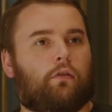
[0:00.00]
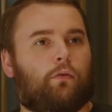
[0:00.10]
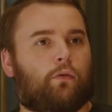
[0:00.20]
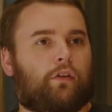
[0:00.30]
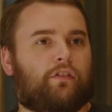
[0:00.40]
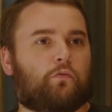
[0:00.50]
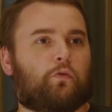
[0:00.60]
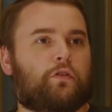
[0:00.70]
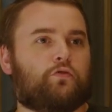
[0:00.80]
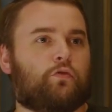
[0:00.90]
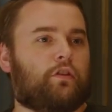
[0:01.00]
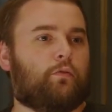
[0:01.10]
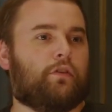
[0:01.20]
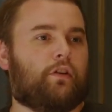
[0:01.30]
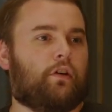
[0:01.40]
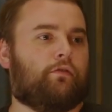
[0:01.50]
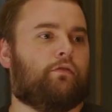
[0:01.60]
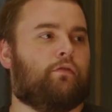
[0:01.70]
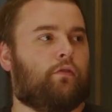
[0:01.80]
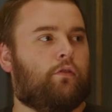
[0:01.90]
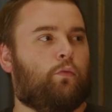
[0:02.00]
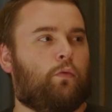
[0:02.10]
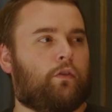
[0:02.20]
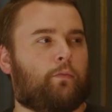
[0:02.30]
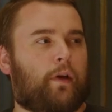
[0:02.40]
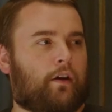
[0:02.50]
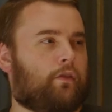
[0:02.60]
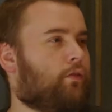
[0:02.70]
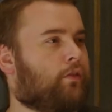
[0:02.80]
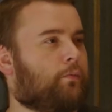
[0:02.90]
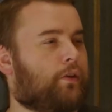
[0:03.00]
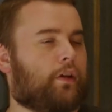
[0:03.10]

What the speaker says: or isn't really treated with enough respect or something.